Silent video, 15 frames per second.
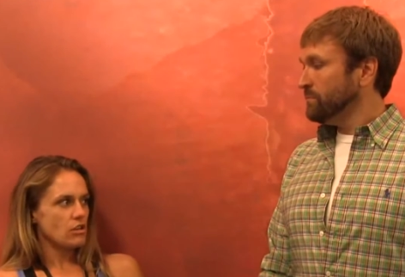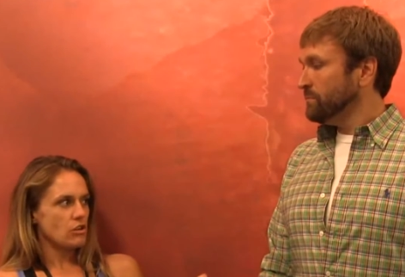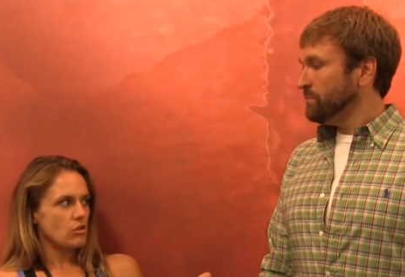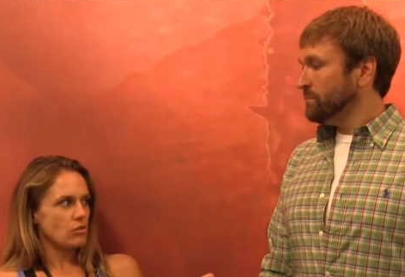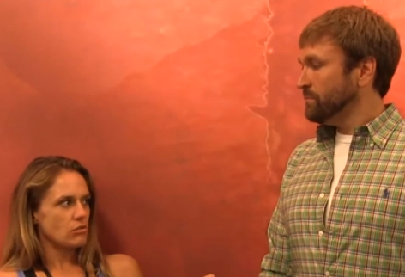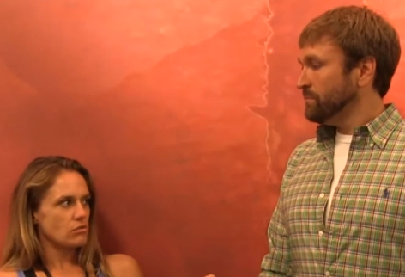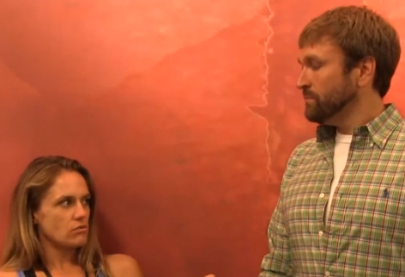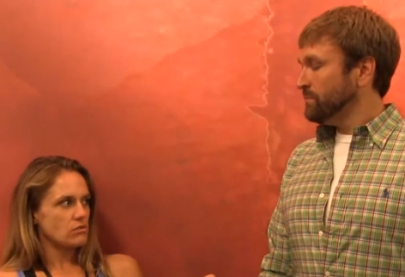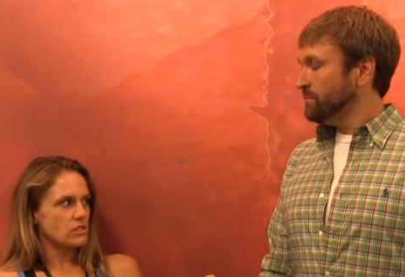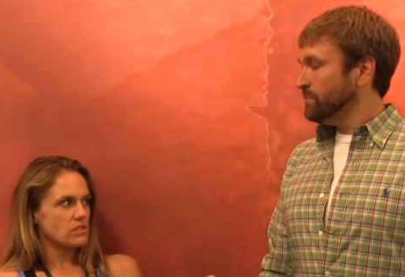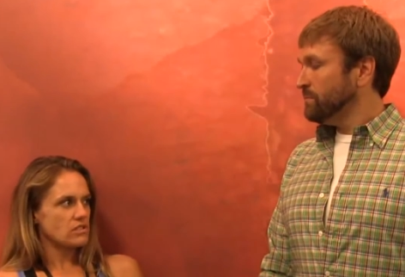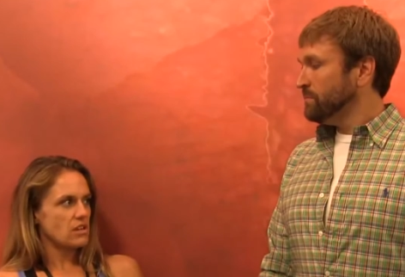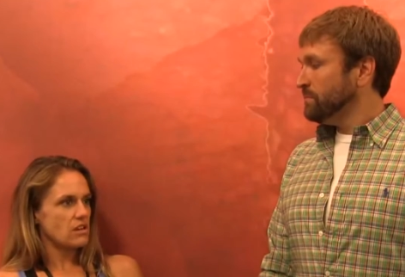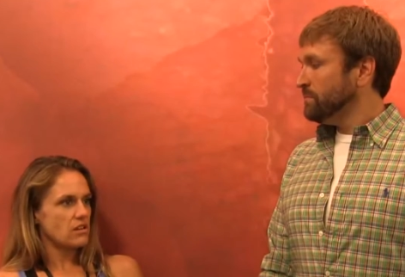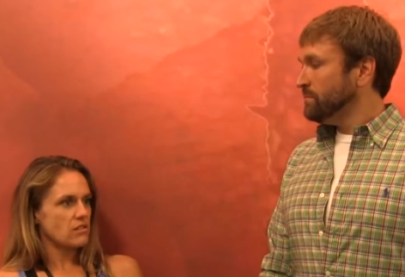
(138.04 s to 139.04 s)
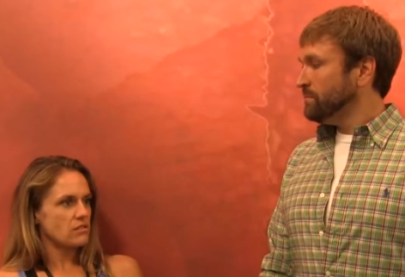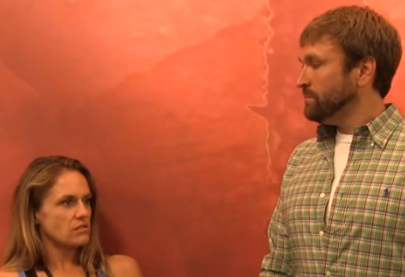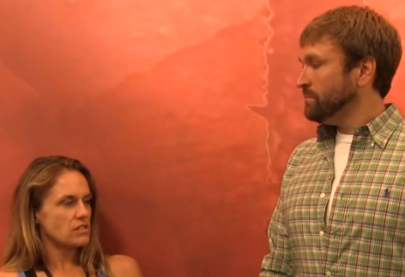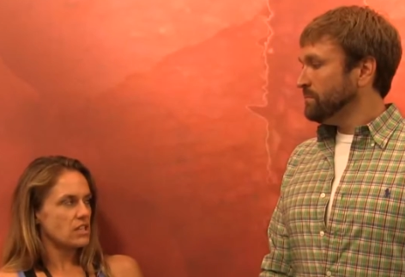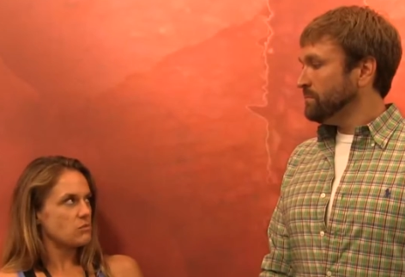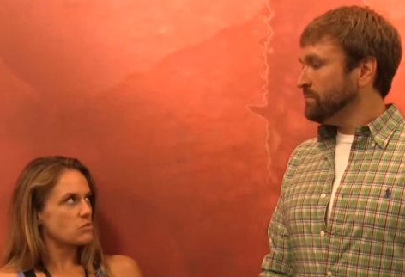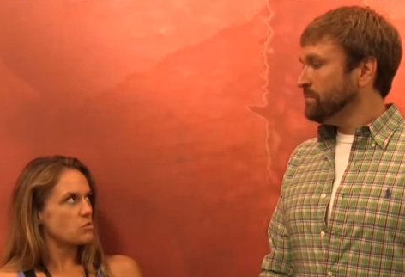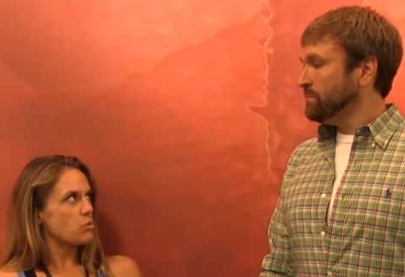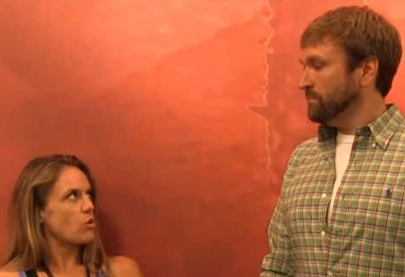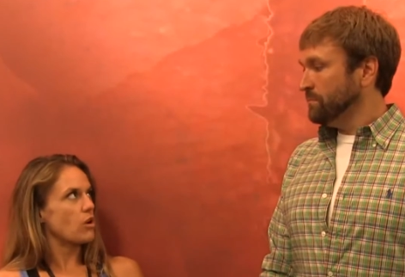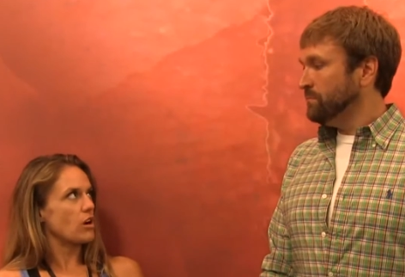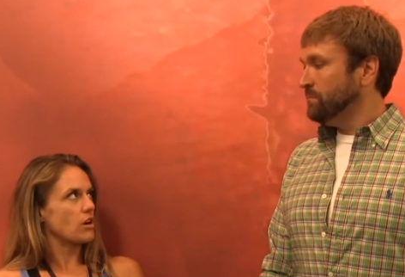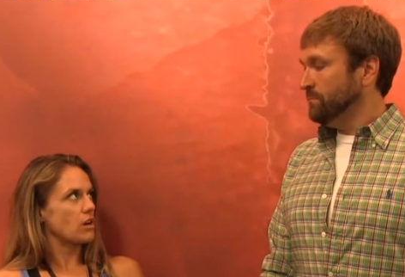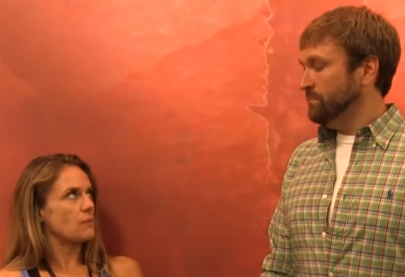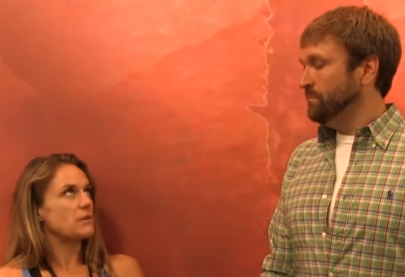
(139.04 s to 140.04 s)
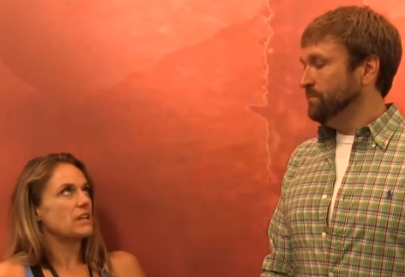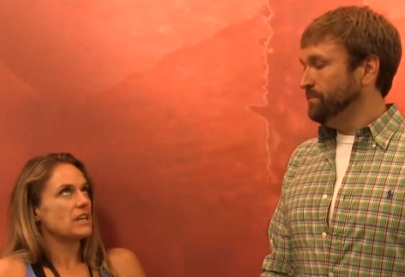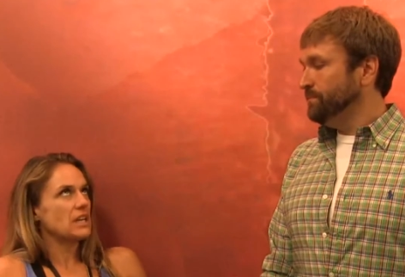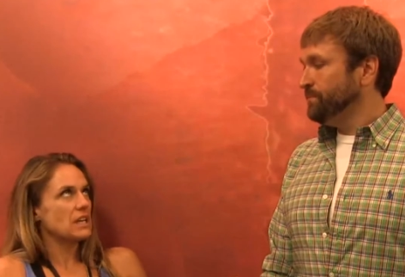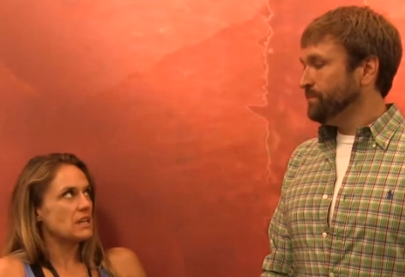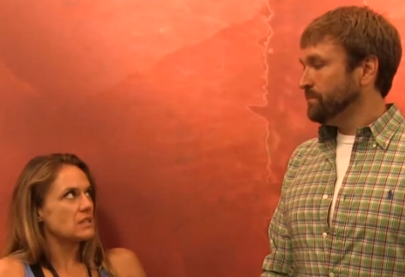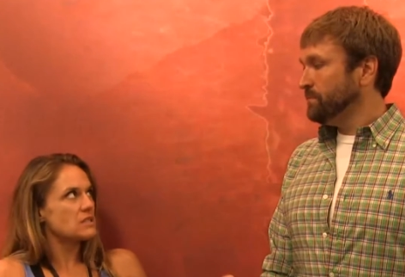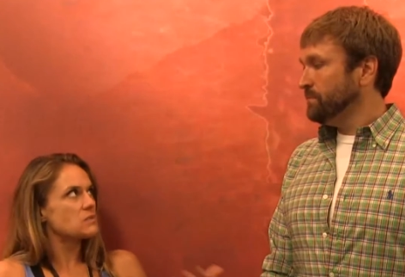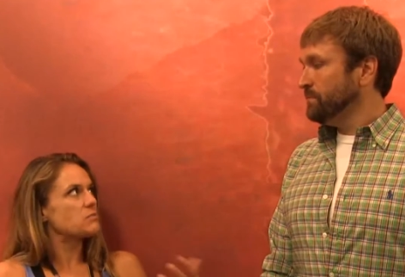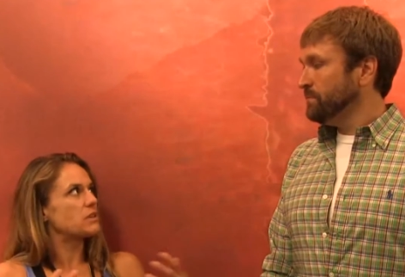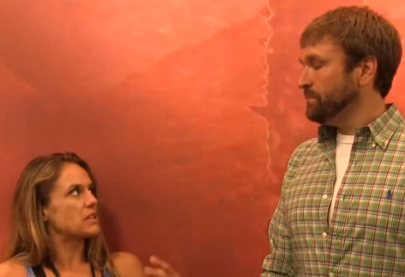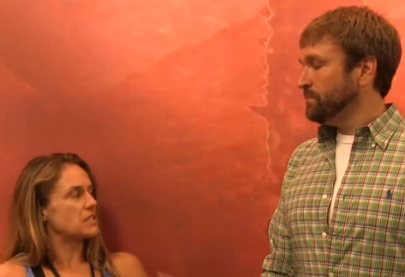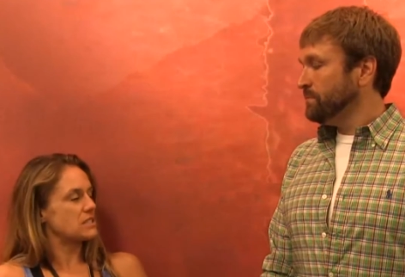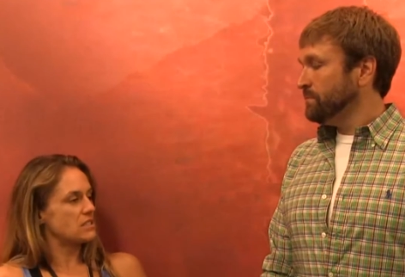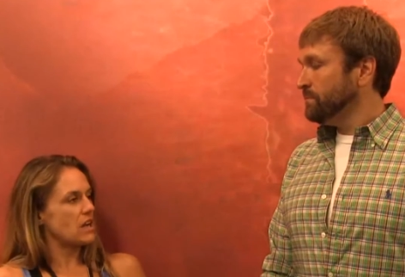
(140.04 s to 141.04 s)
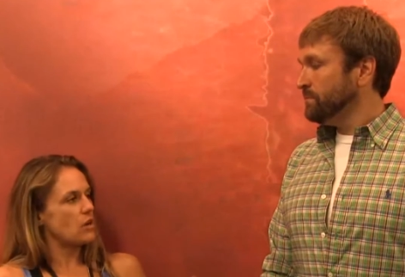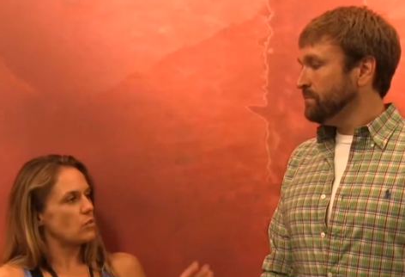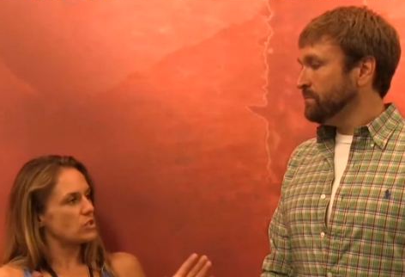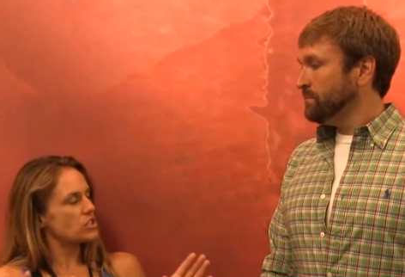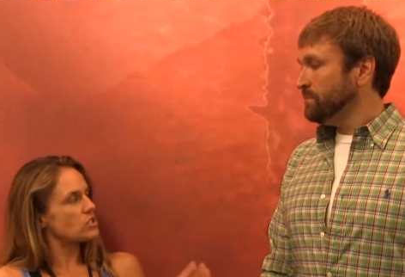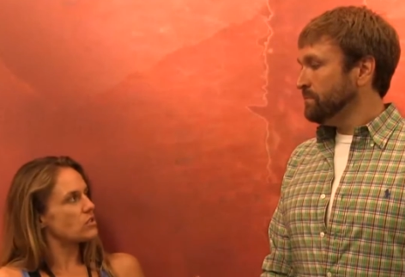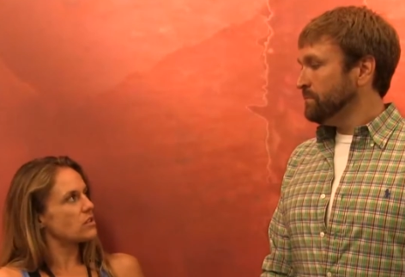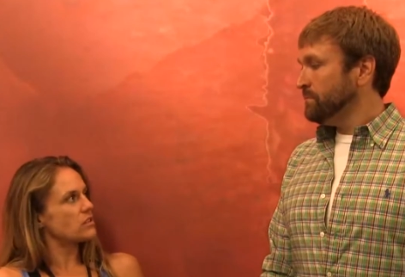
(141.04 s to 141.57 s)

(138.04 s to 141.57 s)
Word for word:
Speaker 1: you know, it's not a team sport. I mean, it is, but it's not. Once you